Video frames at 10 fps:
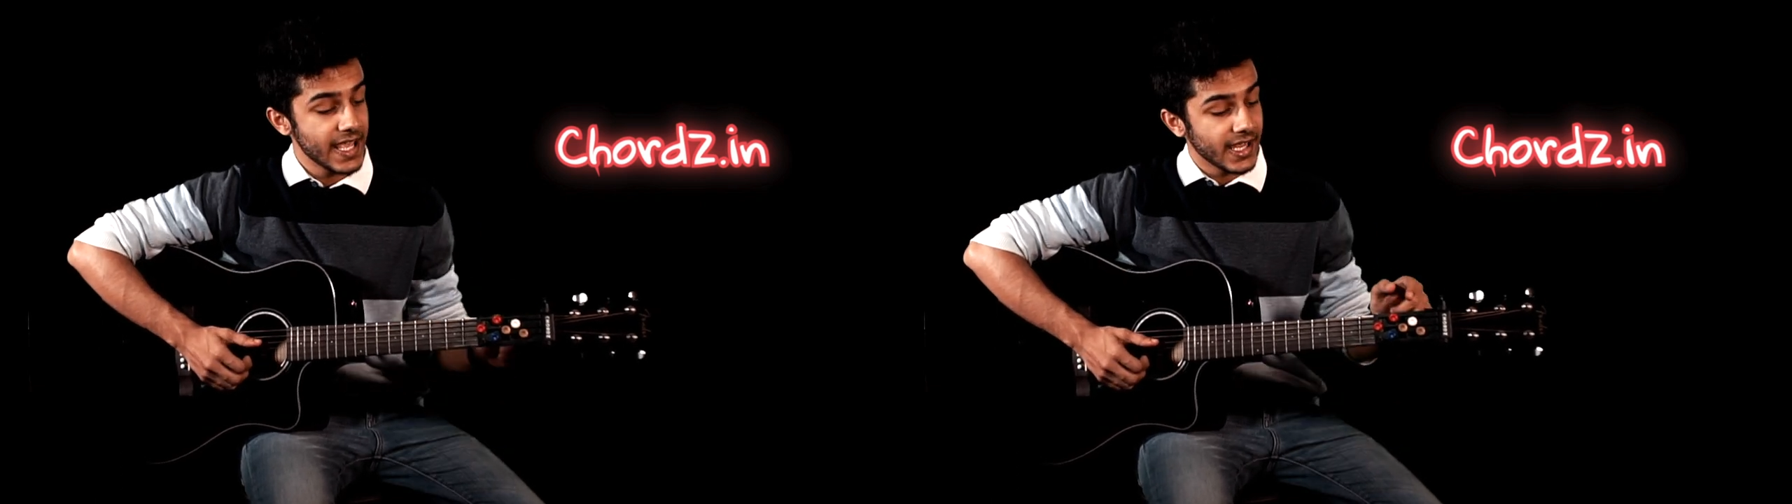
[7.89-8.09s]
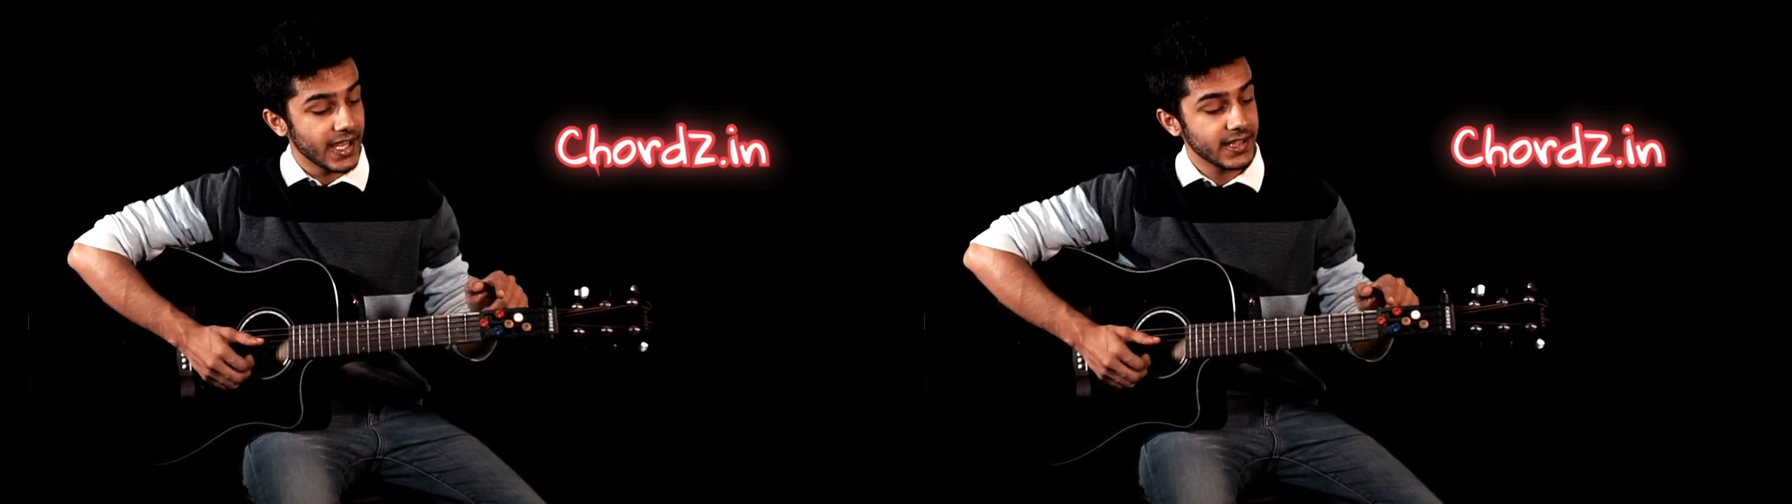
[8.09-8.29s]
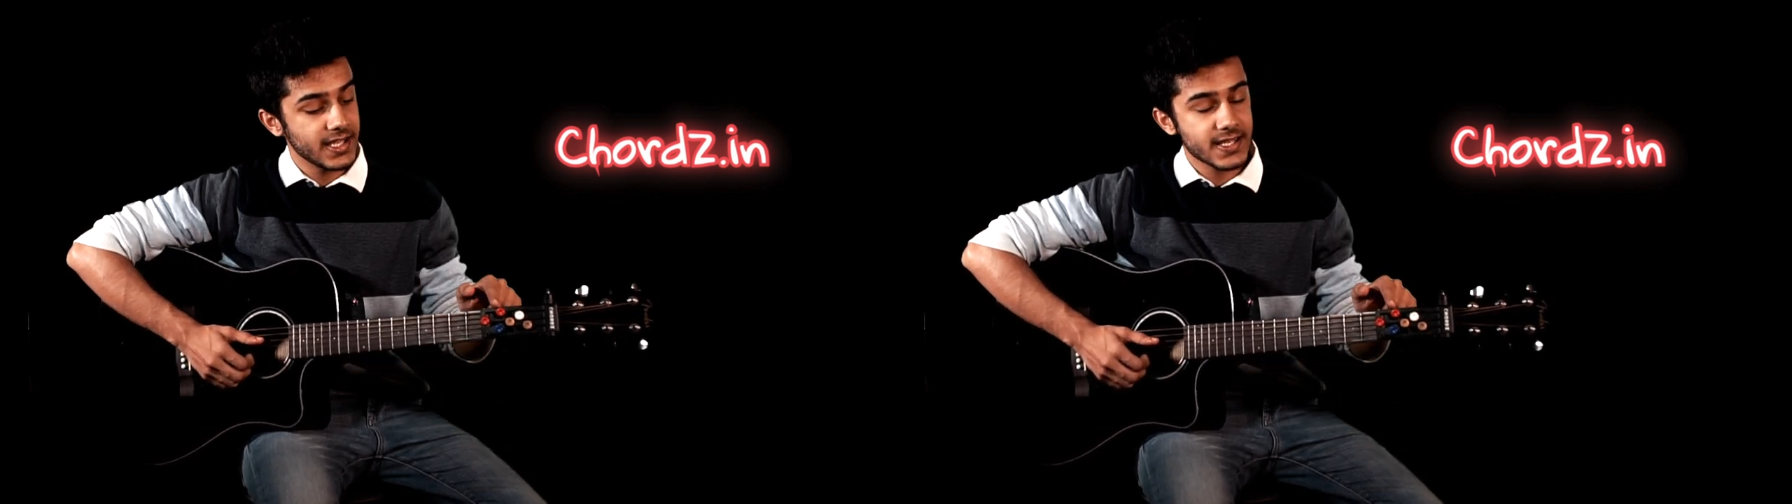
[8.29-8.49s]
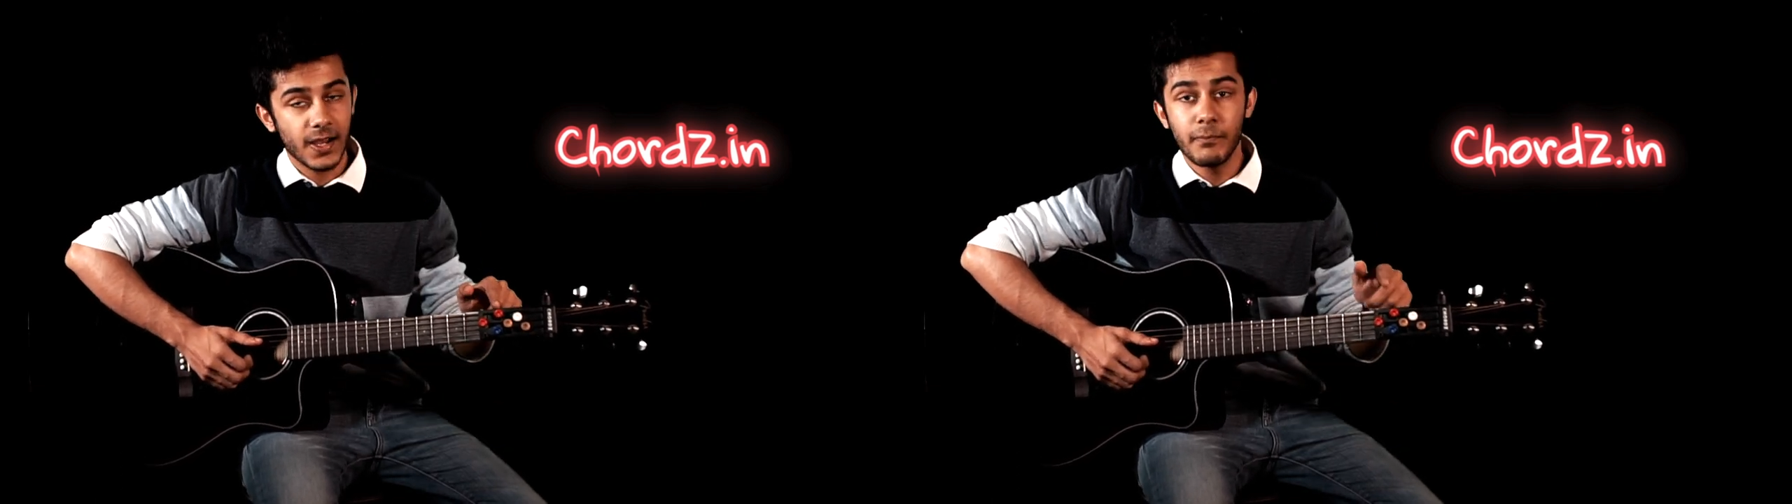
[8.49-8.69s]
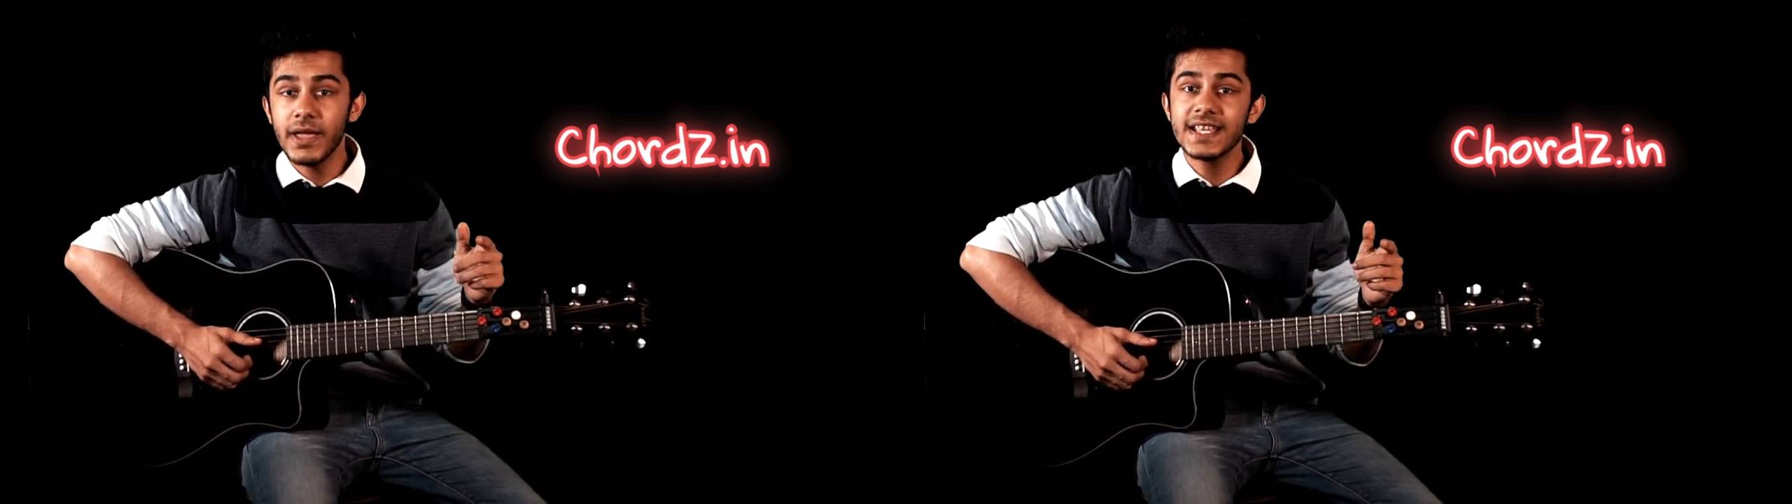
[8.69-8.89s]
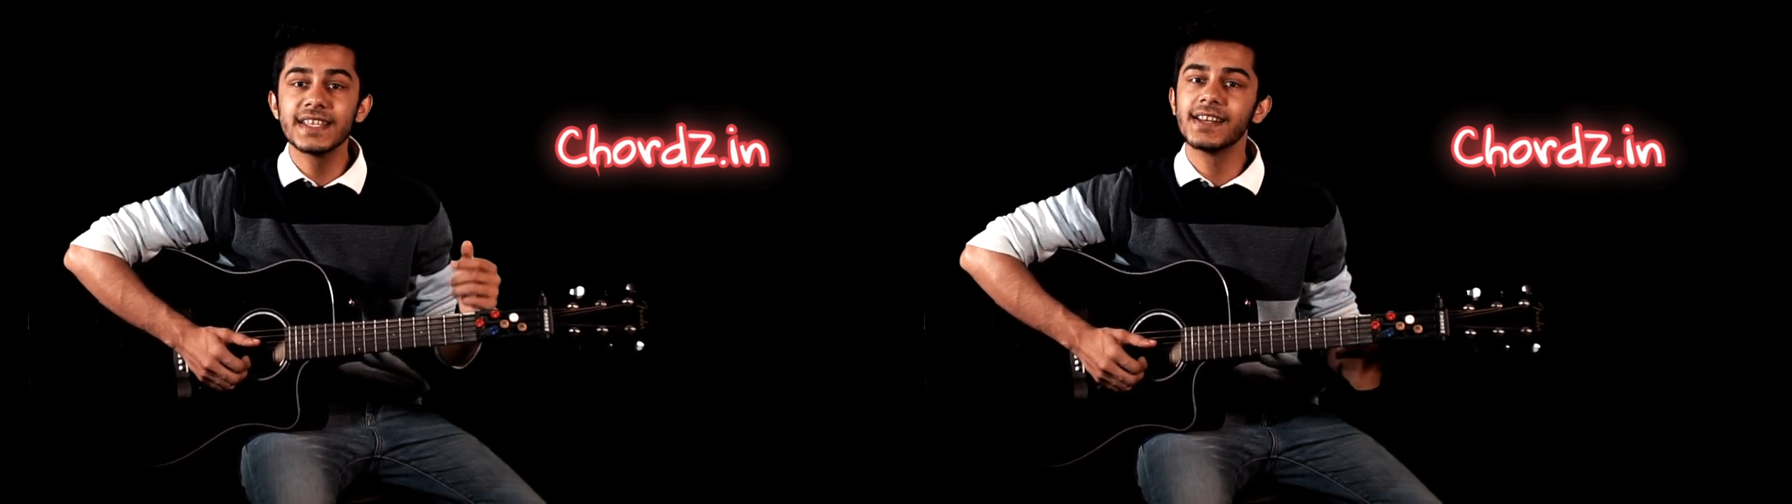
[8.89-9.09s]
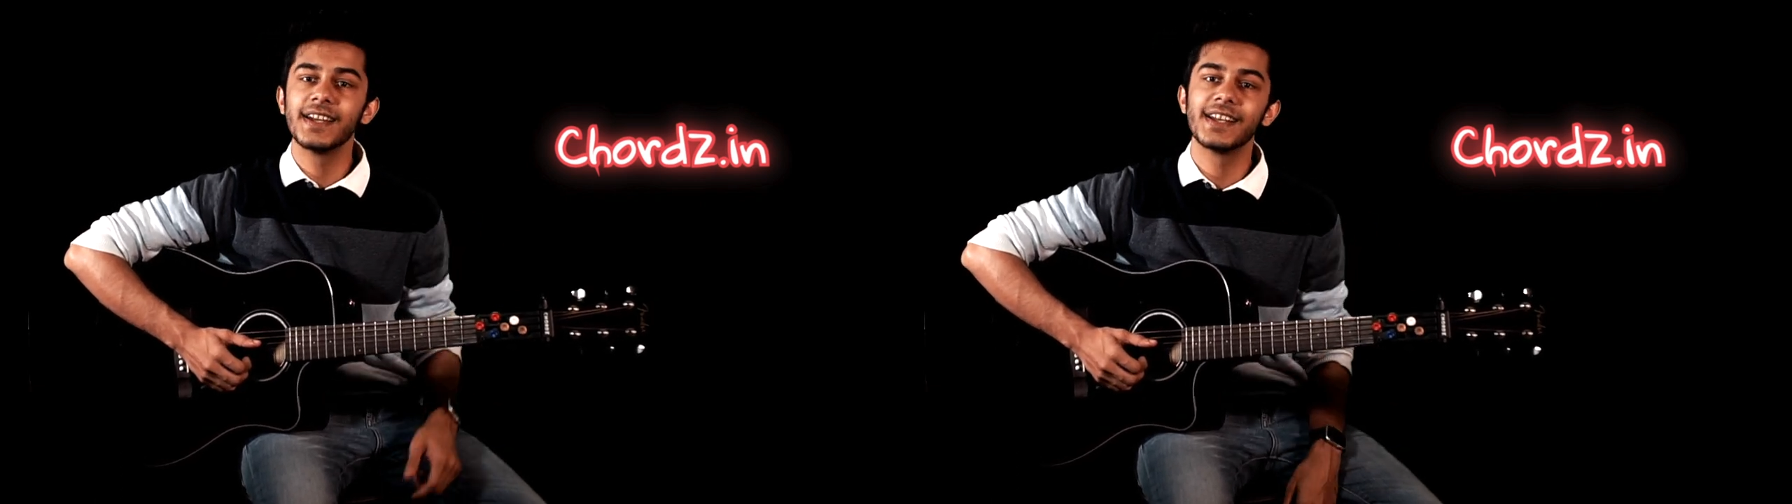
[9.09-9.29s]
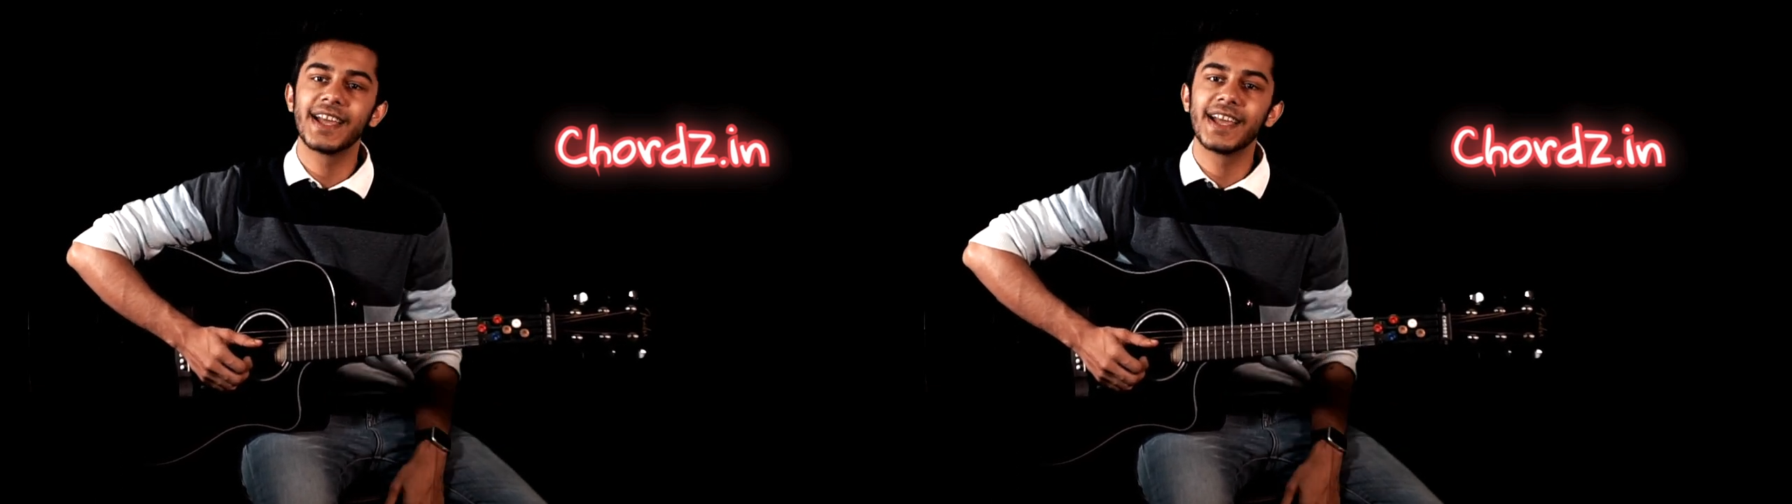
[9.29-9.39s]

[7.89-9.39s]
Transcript: get this amazing little